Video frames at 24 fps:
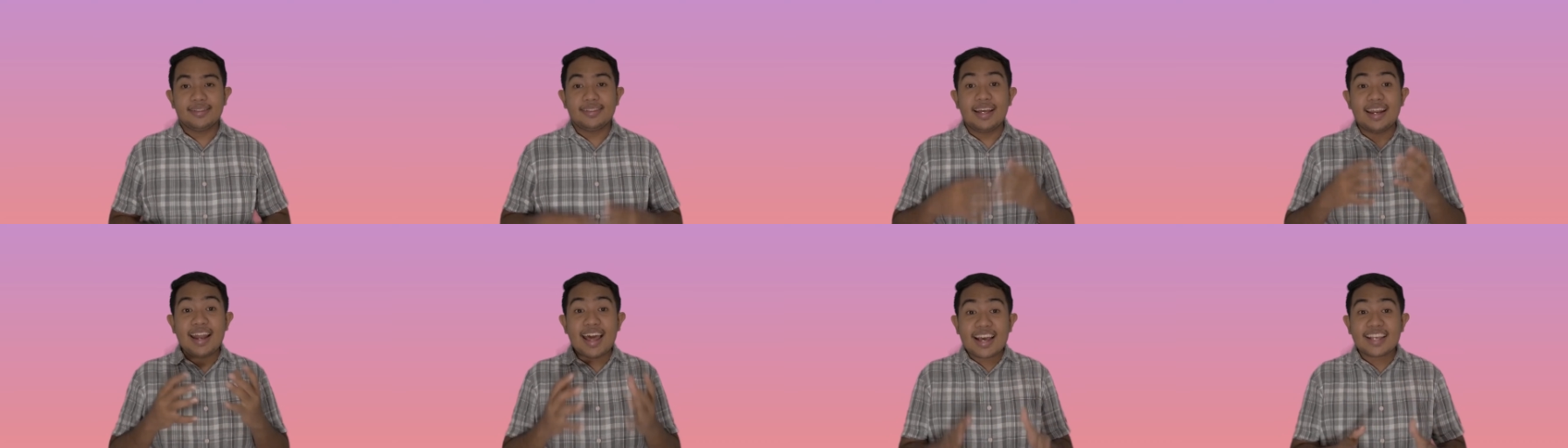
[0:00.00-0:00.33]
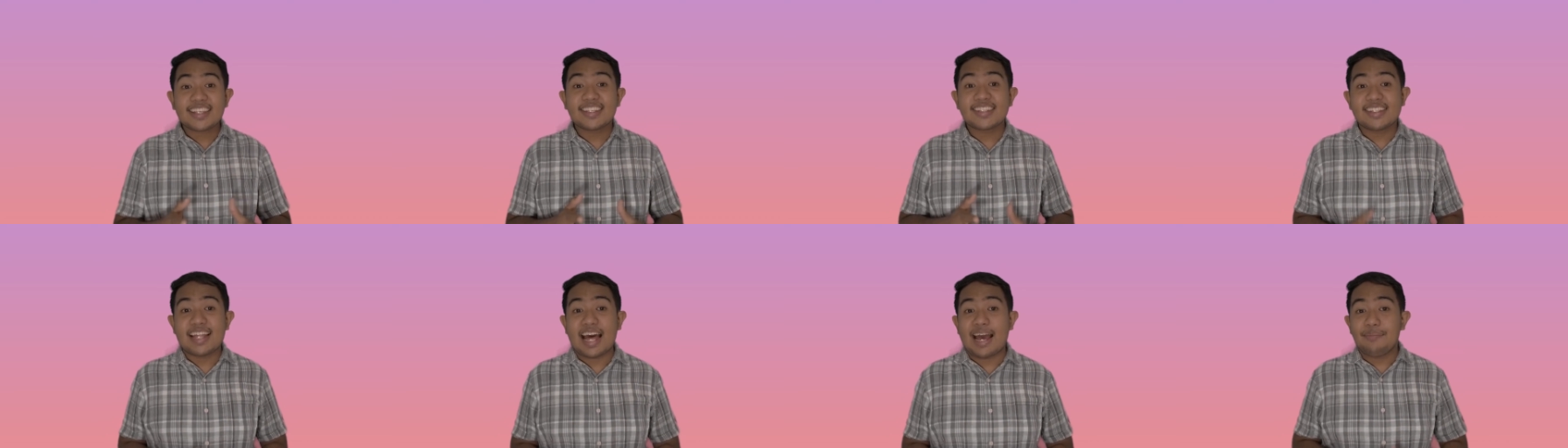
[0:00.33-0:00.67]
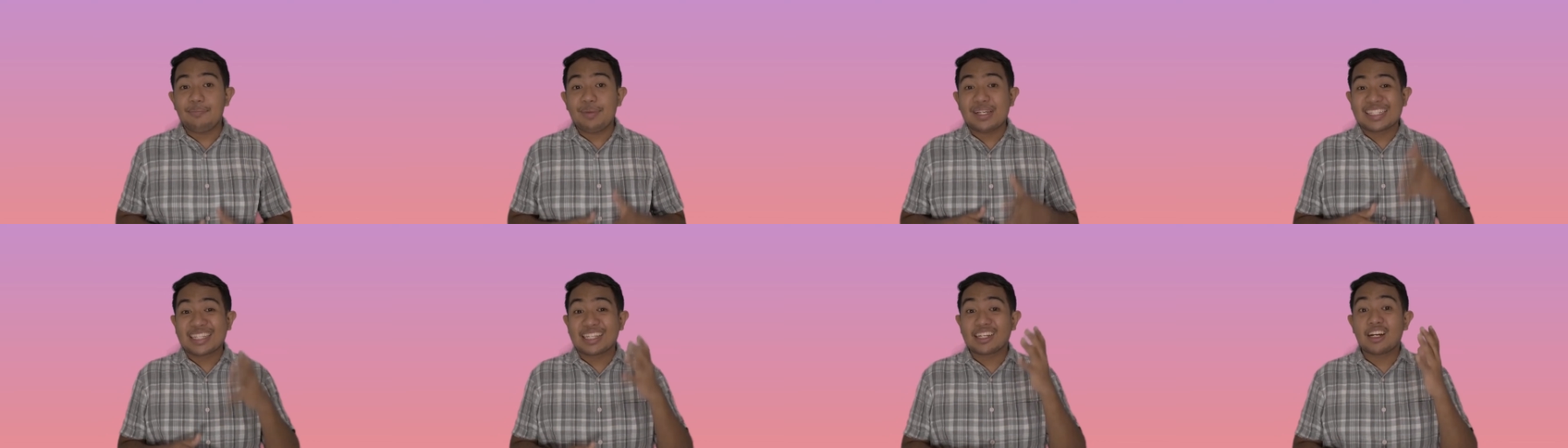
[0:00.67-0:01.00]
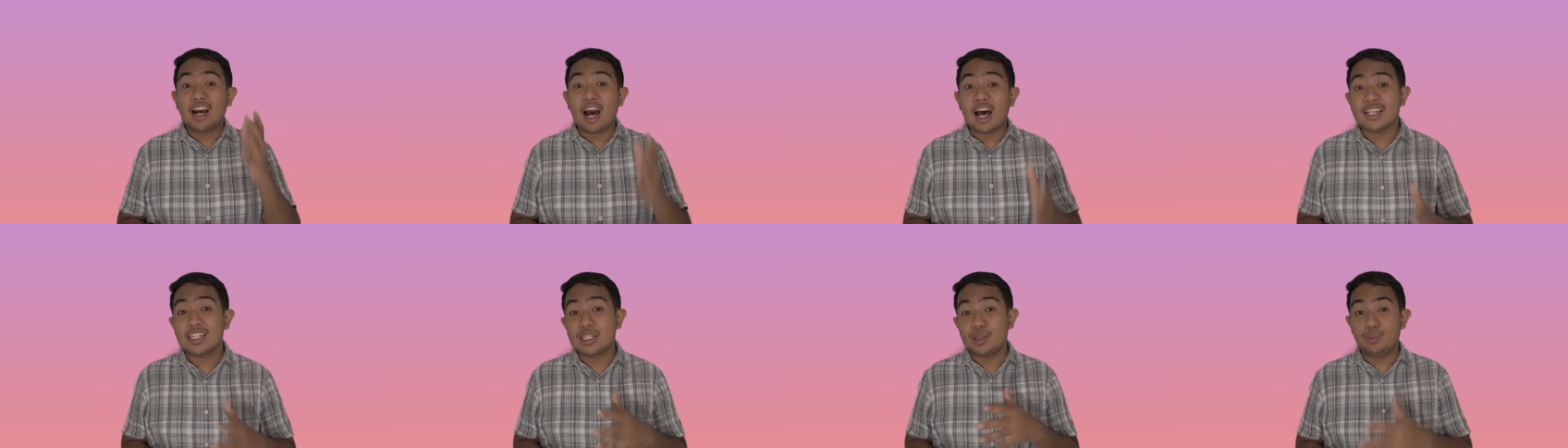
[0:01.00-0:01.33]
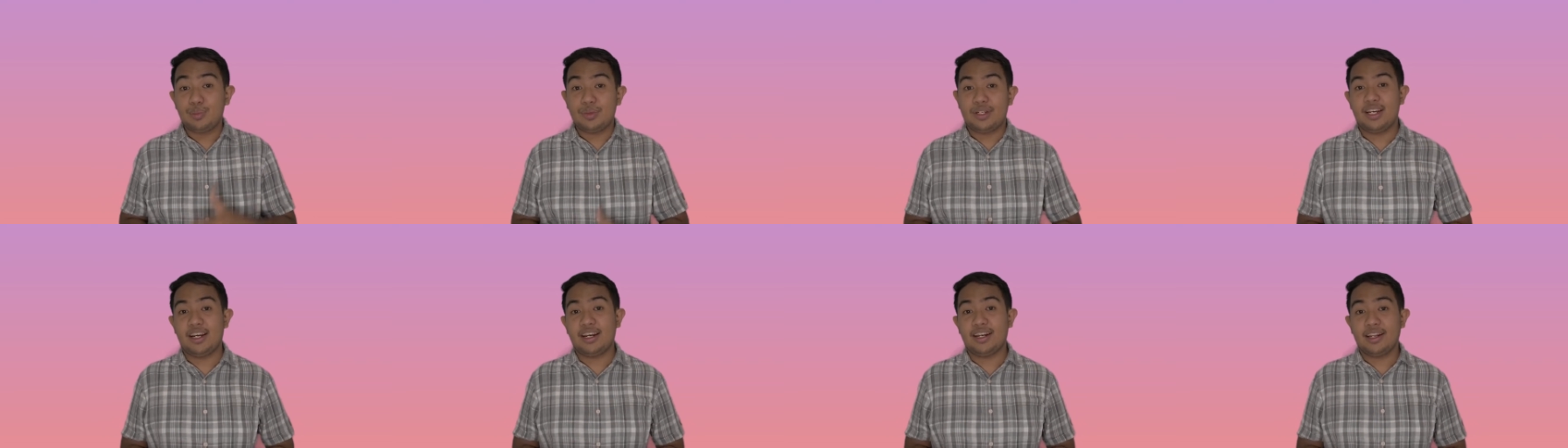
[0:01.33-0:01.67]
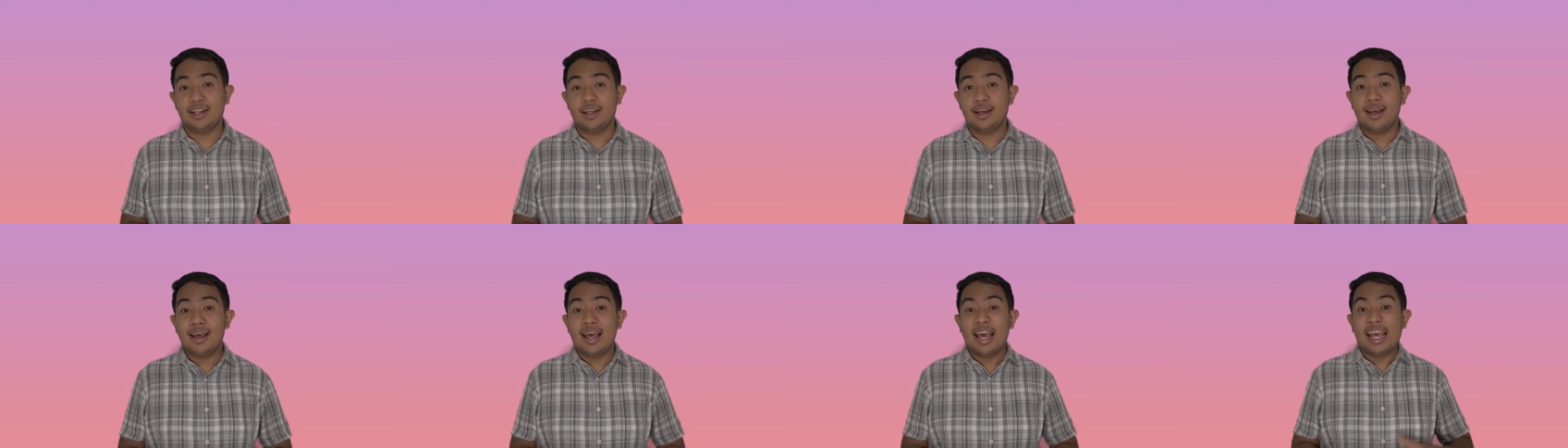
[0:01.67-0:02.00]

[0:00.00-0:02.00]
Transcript: The next type is the gossip chain,